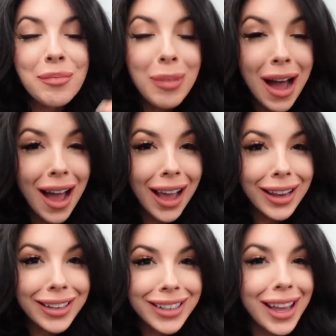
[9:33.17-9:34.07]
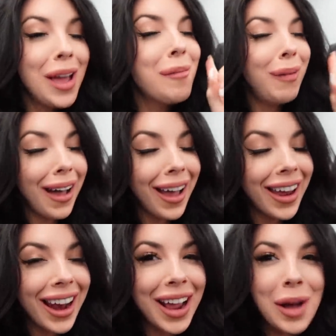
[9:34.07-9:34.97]
but
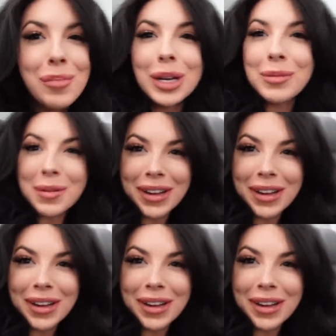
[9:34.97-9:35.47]
I got premium